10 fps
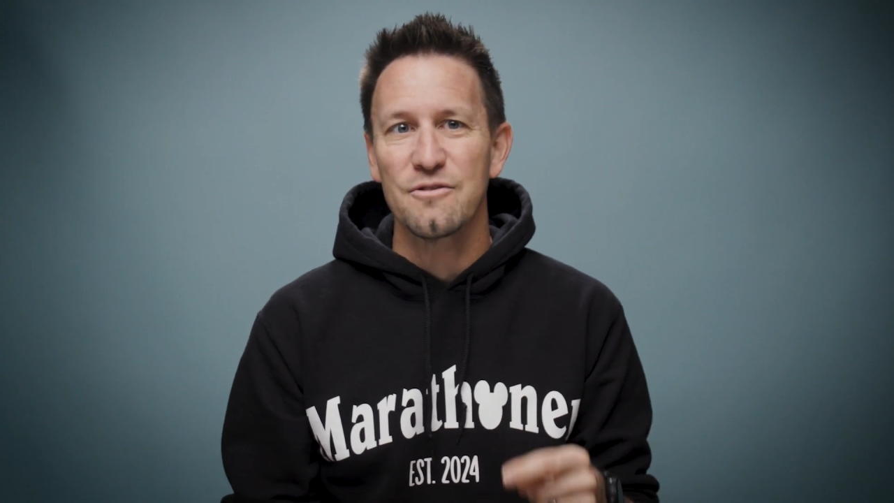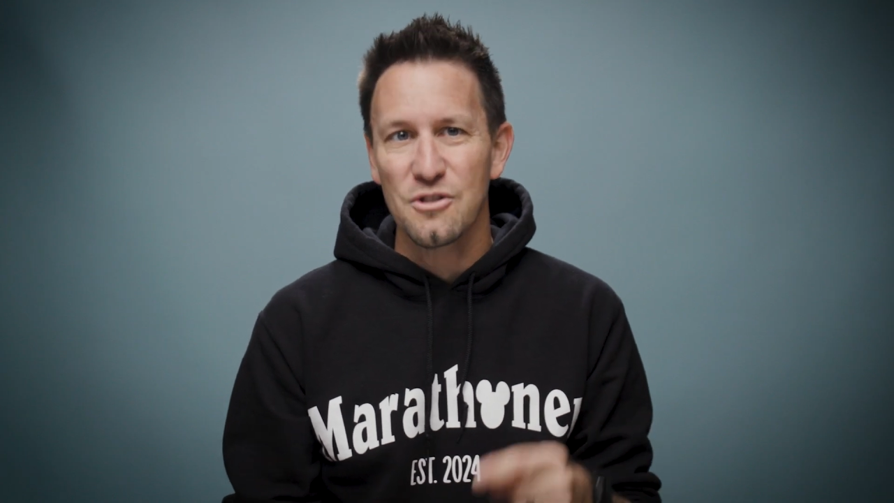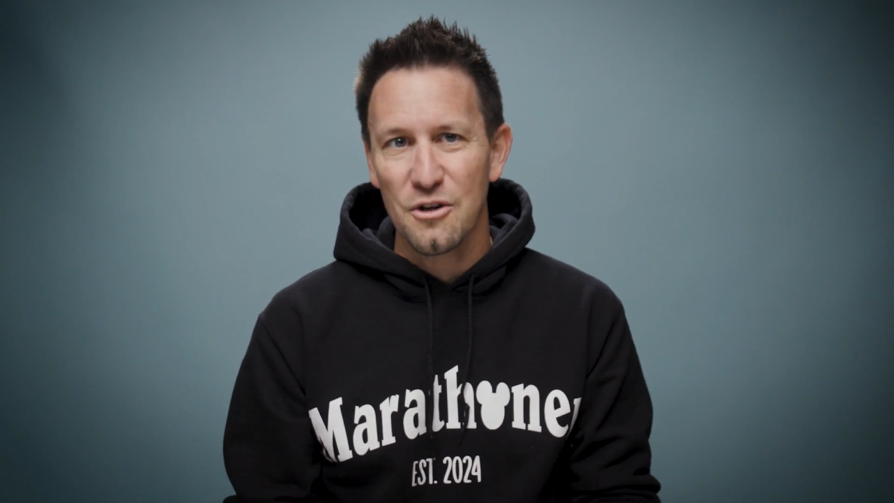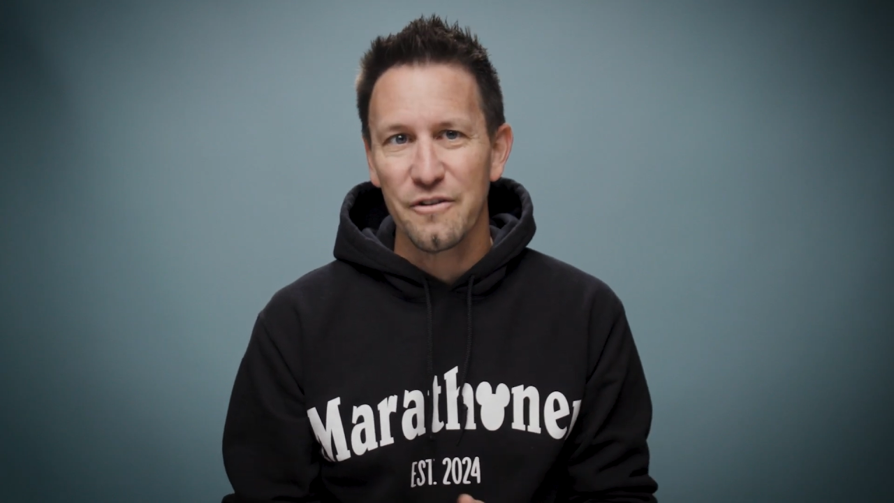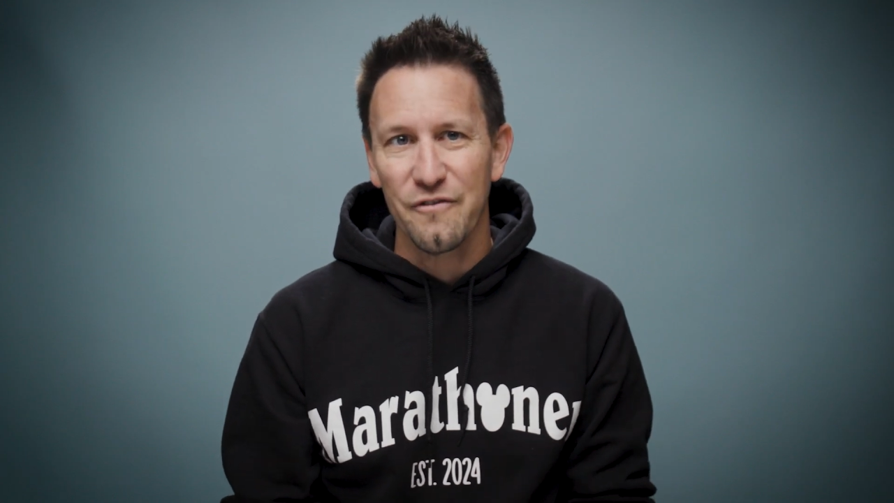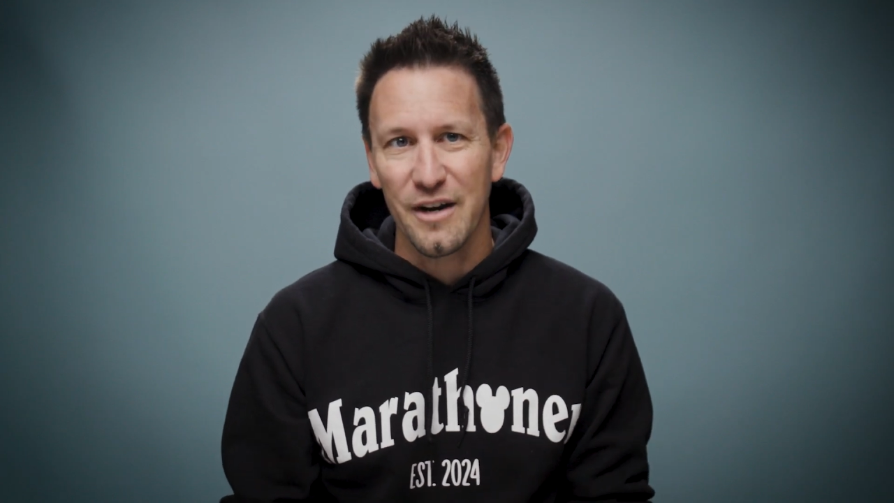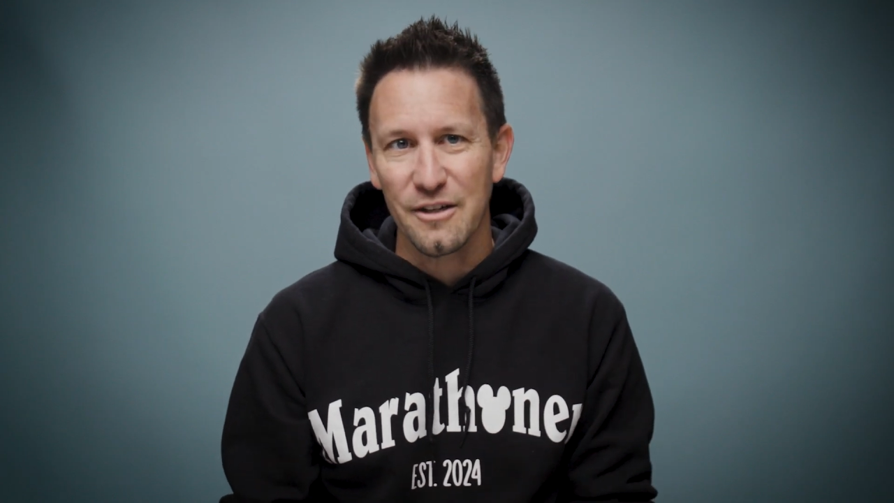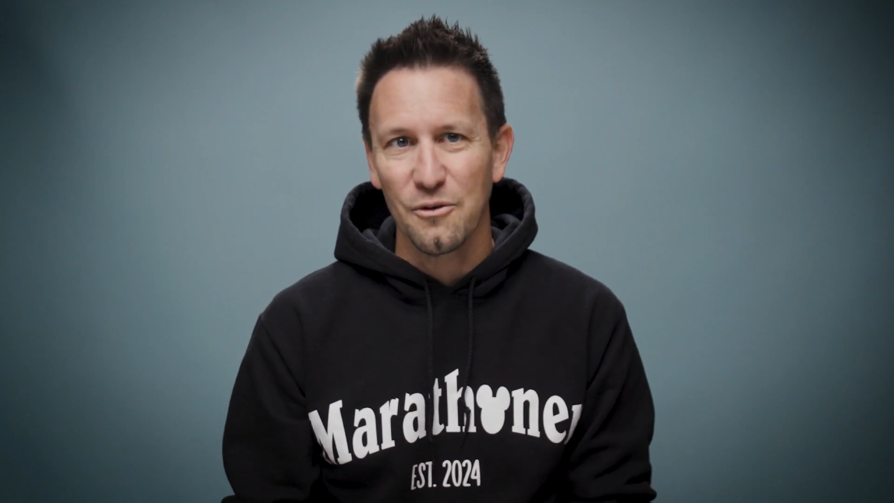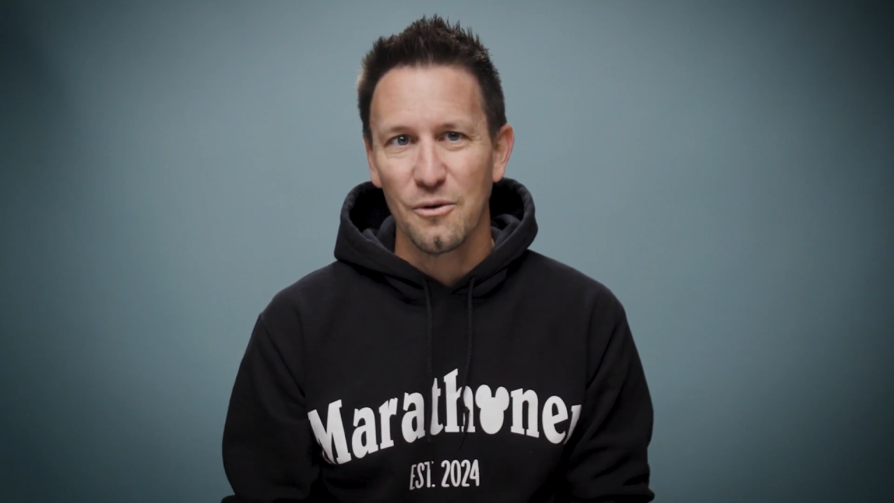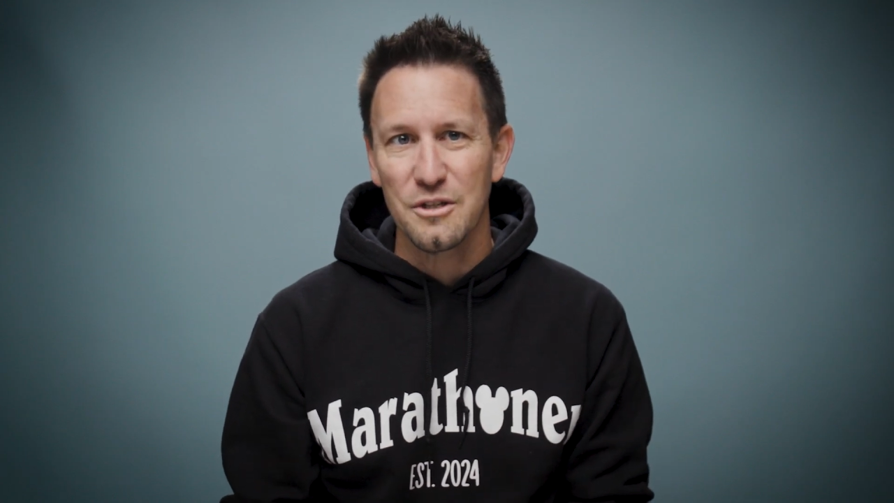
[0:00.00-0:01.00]

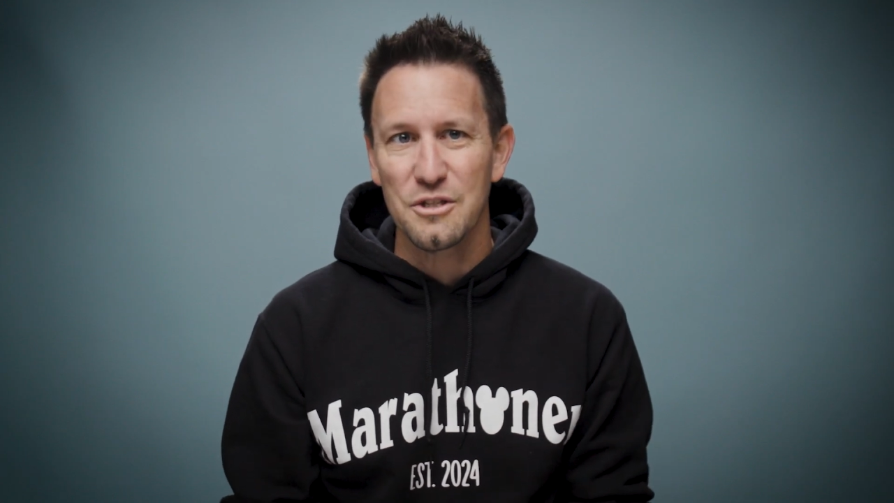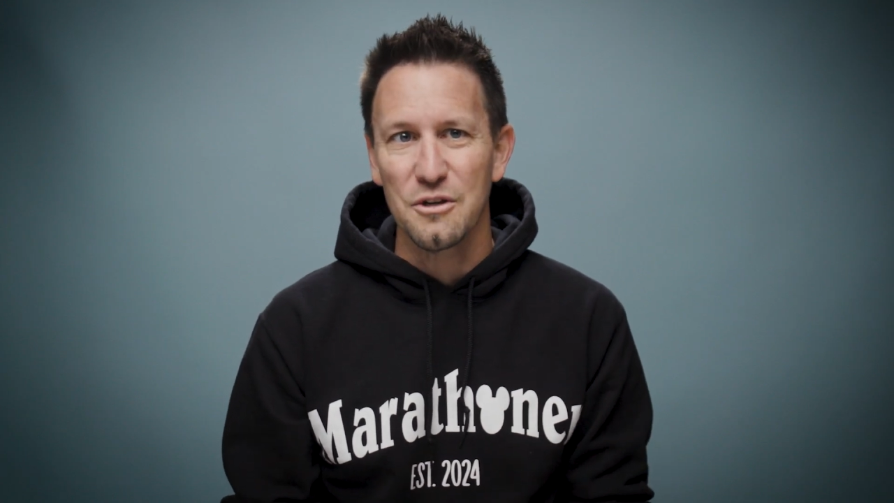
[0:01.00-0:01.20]
certified course,